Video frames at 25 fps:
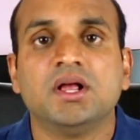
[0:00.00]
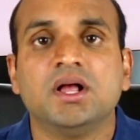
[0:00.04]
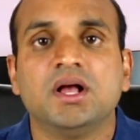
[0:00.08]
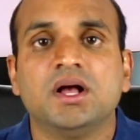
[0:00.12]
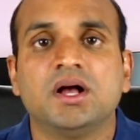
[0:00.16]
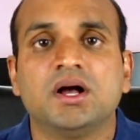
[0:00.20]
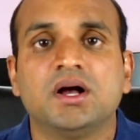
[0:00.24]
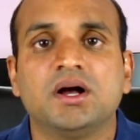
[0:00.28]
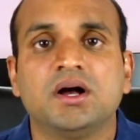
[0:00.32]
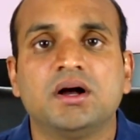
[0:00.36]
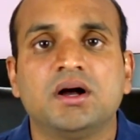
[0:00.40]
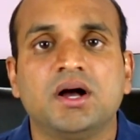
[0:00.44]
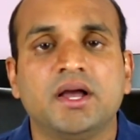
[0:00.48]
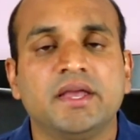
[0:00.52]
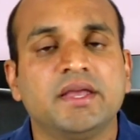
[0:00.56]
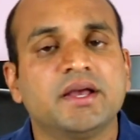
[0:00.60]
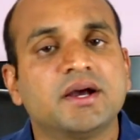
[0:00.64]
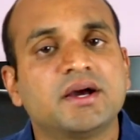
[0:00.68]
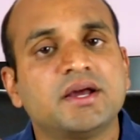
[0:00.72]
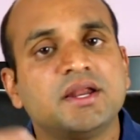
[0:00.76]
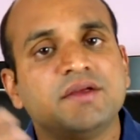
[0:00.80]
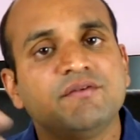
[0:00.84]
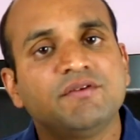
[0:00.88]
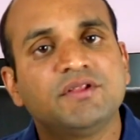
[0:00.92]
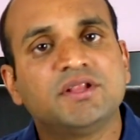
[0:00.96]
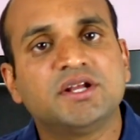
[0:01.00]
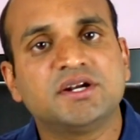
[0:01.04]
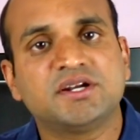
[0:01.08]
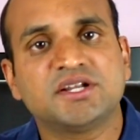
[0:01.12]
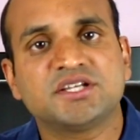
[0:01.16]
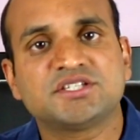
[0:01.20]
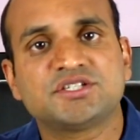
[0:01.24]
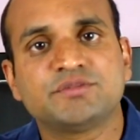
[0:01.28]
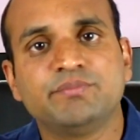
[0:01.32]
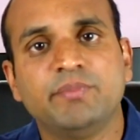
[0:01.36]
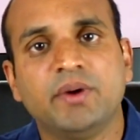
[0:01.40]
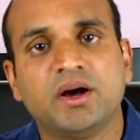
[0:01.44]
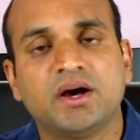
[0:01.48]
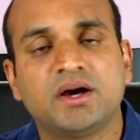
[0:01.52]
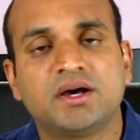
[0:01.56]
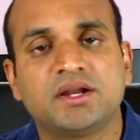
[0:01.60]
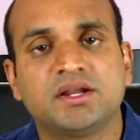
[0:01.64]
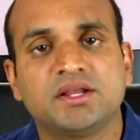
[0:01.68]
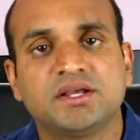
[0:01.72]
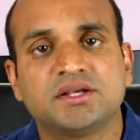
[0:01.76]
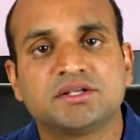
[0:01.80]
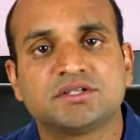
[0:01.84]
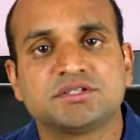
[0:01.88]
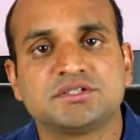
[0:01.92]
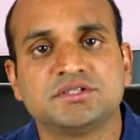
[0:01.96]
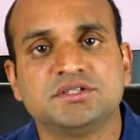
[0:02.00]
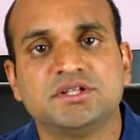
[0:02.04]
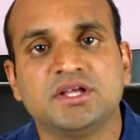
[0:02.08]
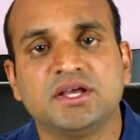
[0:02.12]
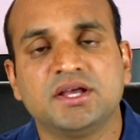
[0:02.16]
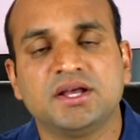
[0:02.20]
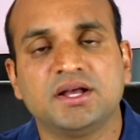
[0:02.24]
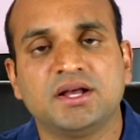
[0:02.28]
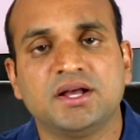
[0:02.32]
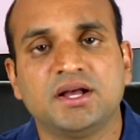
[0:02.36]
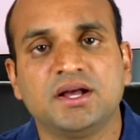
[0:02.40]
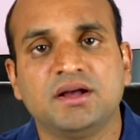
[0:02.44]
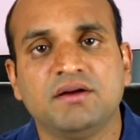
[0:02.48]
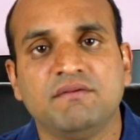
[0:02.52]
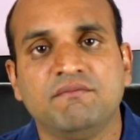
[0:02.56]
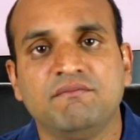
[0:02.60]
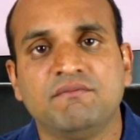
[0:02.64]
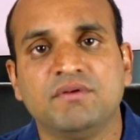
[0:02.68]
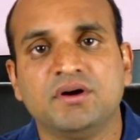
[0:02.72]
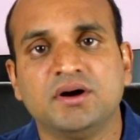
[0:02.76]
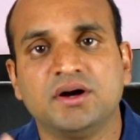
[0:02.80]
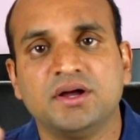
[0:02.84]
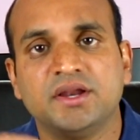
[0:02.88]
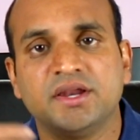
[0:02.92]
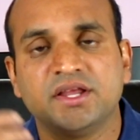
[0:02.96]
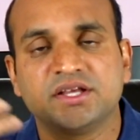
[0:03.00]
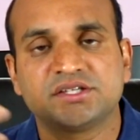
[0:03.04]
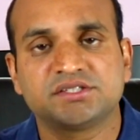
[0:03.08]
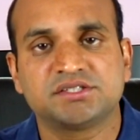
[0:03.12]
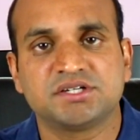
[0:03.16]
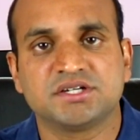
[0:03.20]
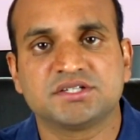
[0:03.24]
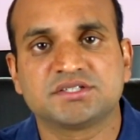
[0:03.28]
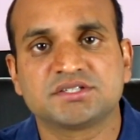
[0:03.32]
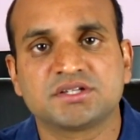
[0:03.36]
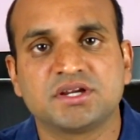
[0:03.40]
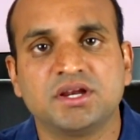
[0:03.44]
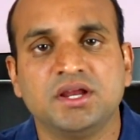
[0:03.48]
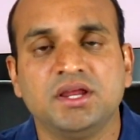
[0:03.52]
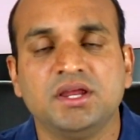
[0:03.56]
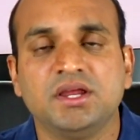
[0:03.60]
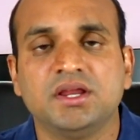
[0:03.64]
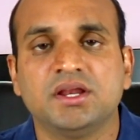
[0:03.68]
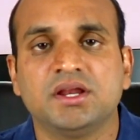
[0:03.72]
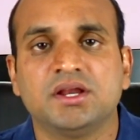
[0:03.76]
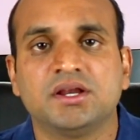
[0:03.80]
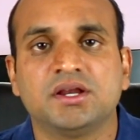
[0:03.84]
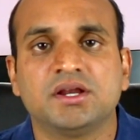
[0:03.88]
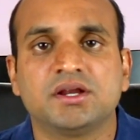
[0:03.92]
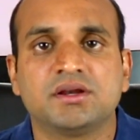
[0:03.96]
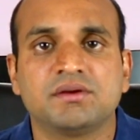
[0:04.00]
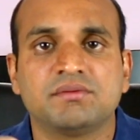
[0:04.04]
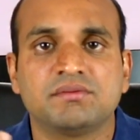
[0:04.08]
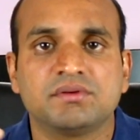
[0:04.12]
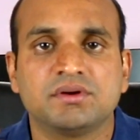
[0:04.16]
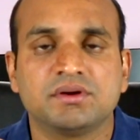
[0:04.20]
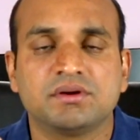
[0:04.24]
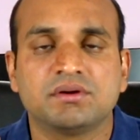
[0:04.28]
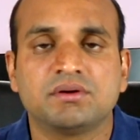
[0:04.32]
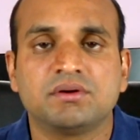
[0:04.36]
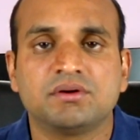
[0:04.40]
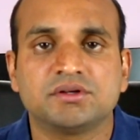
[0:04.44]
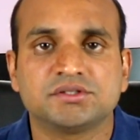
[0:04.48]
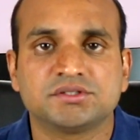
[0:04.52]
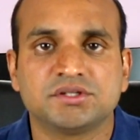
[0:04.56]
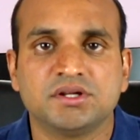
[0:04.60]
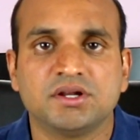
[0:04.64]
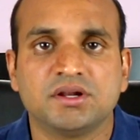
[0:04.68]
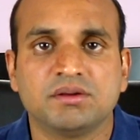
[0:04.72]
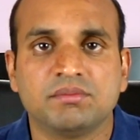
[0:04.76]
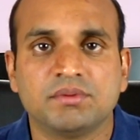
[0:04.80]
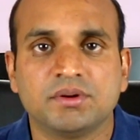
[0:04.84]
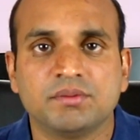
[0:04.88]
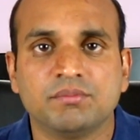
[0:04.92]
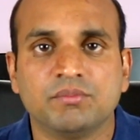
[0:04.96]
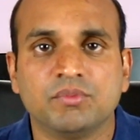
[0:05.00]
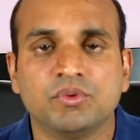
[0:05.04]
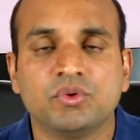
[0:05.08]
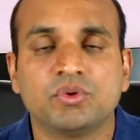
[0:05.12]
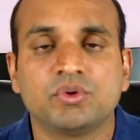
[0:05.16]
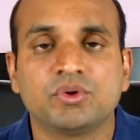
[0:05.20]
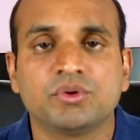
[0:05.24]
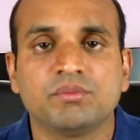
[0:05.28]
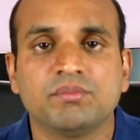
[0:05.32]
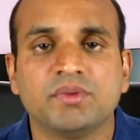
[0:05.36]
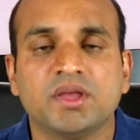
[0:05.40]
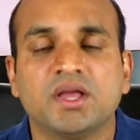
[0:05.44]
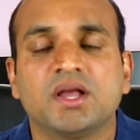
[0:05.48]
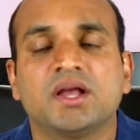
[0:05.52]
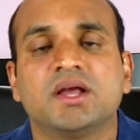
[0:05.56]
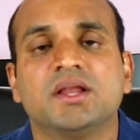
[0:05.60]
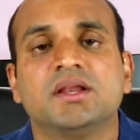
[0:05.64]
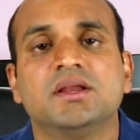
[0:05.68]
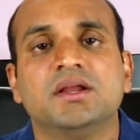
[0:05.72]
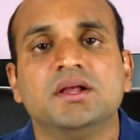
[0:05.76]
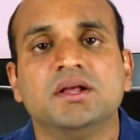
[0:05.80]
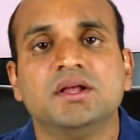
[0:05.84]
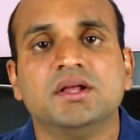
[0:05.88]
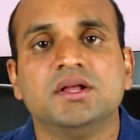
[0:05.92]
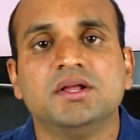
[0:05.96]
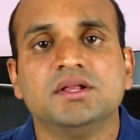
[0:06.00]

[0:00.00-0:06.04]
I agree with the Touch Bar. Yes, they have an extra screen, and it costs a little bit more to make, and